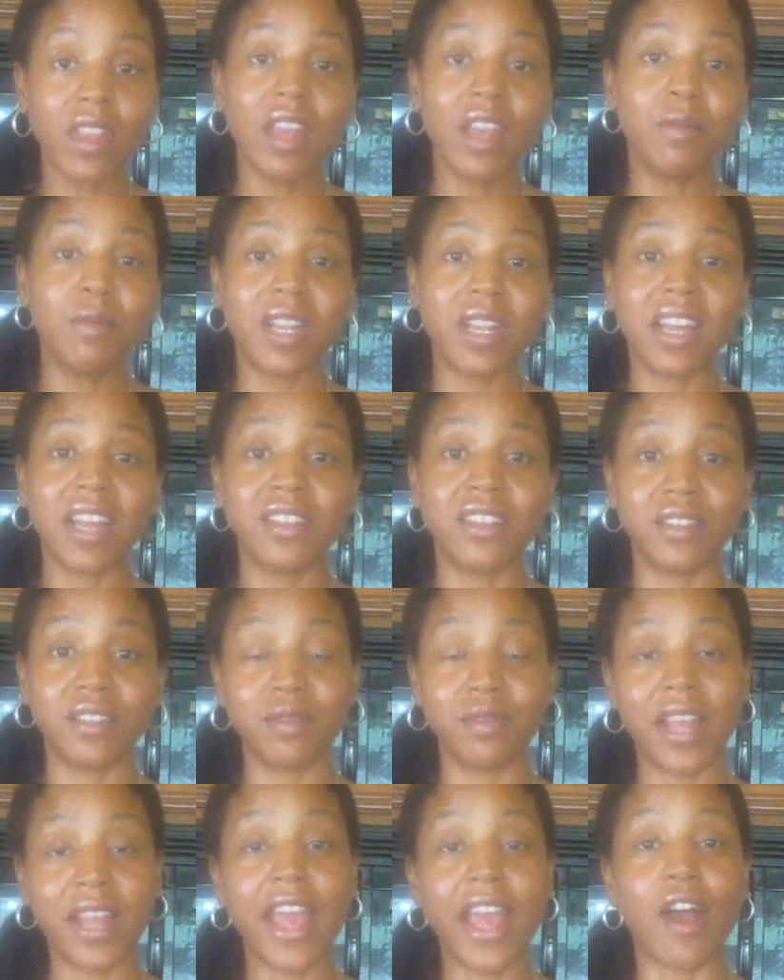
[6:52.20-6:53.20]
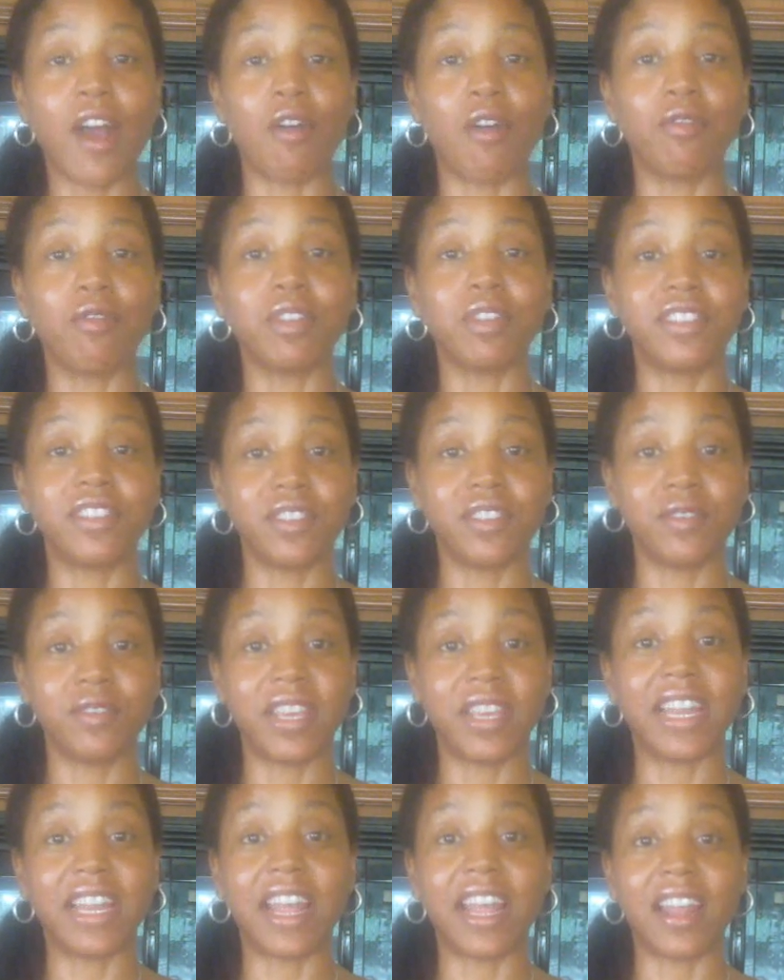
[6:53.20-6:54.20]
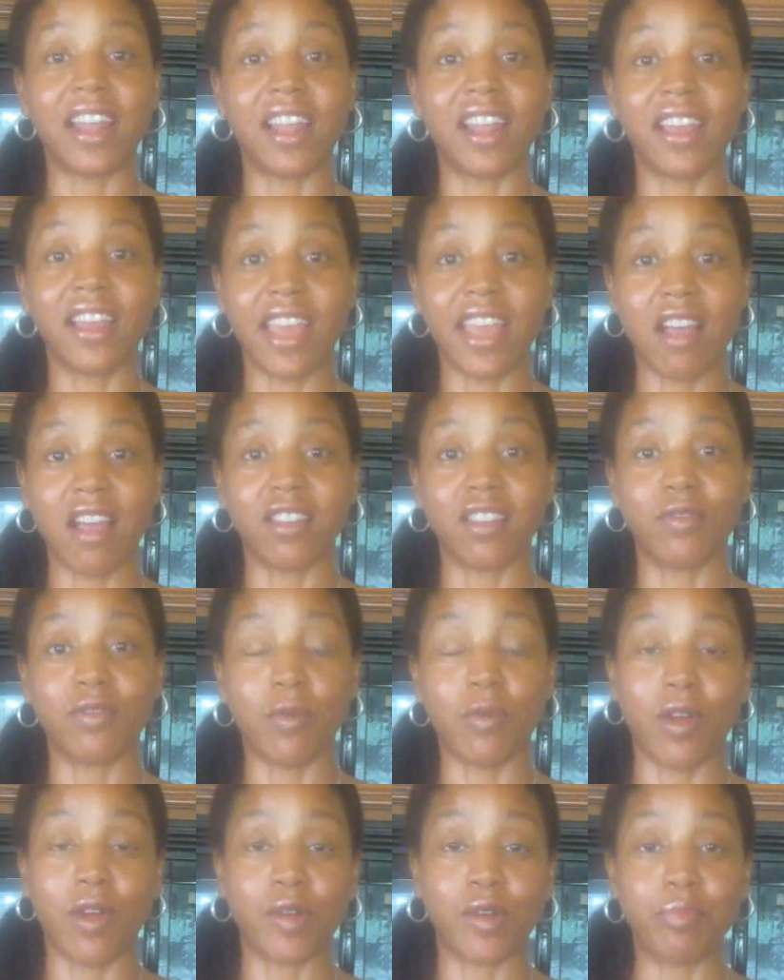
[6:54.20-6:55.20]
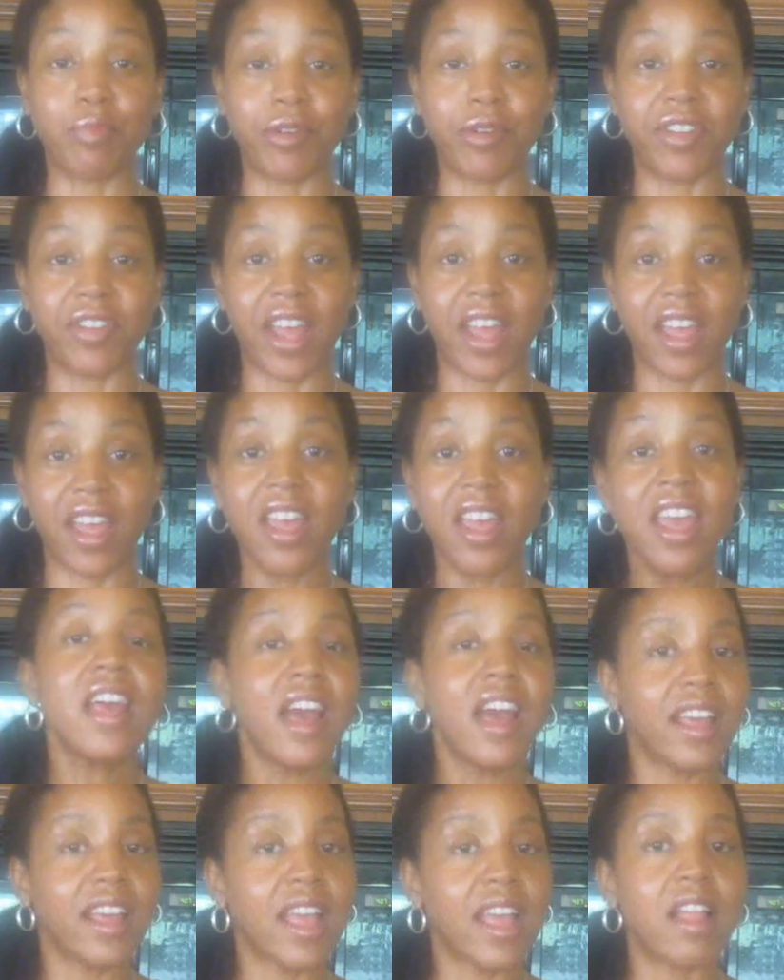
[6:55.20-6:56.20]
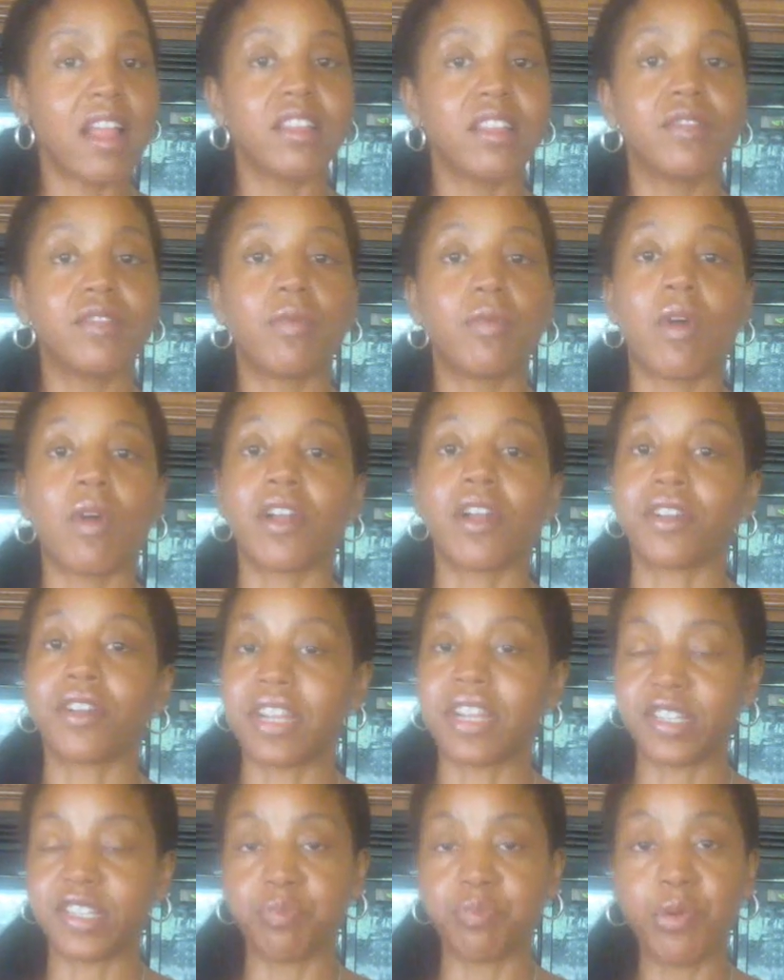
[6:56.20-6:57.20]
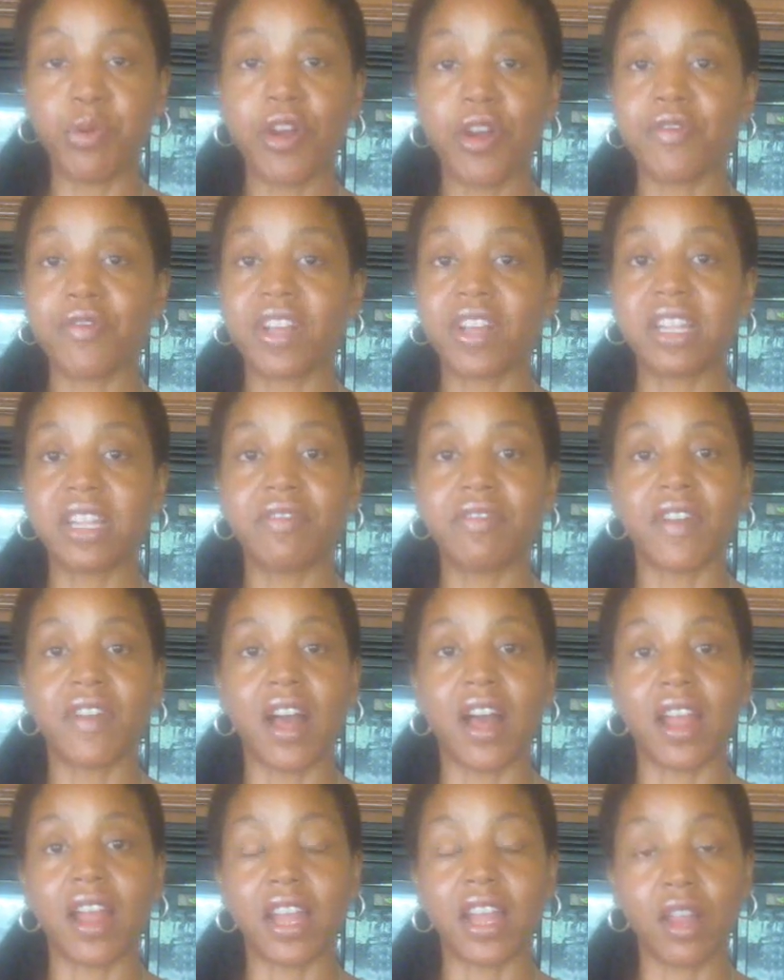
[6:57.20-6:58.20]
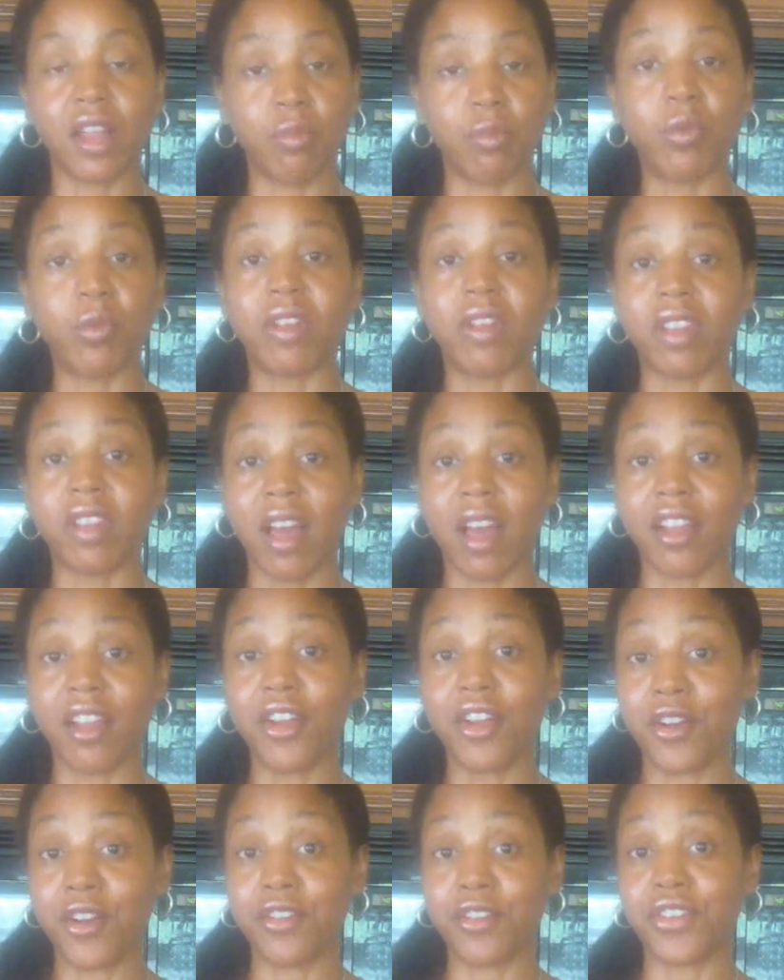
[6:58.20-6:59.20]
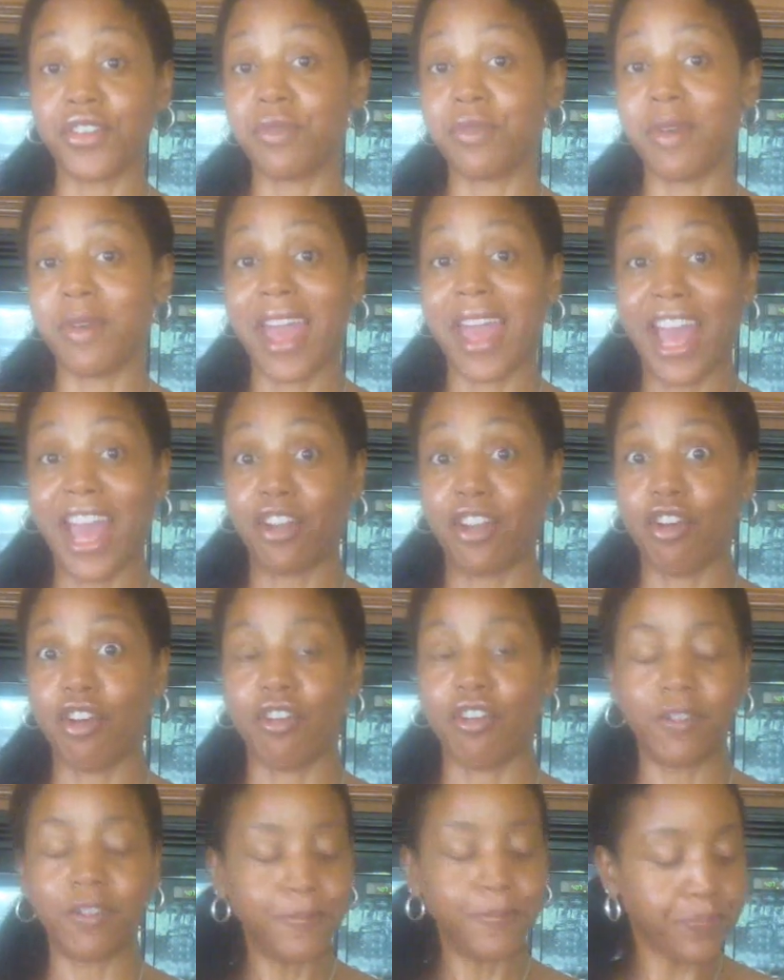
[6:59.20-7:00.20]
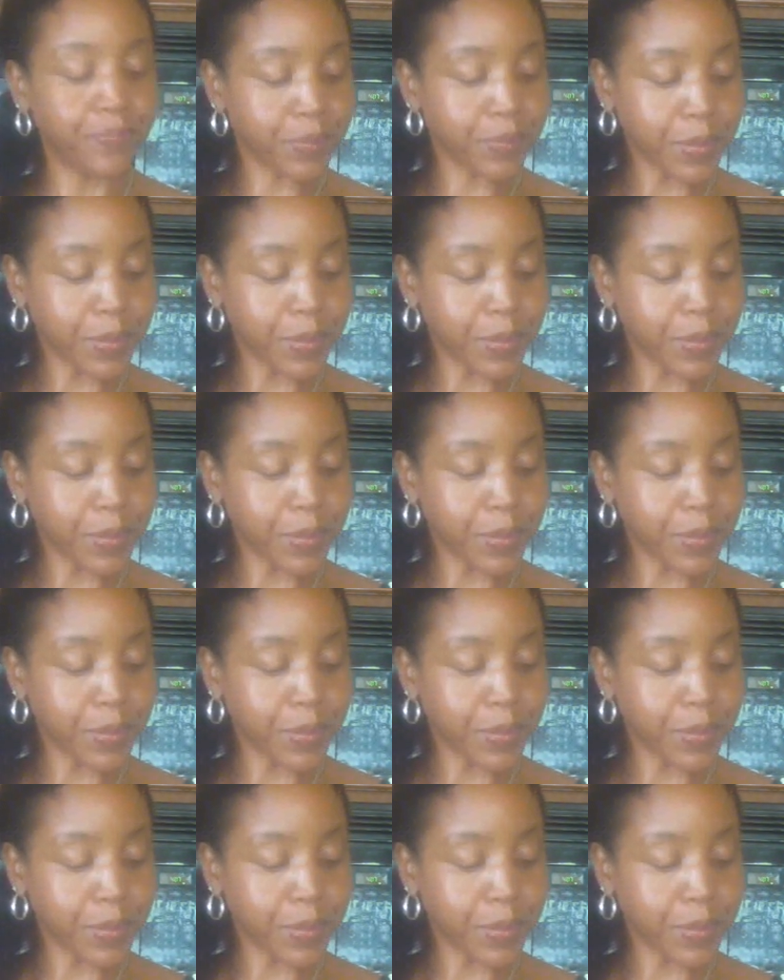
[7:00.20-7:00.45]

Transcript: and what I do now to get in a gallon of water per day. A gallon of water is perfectly fine. It will not hurt you at all.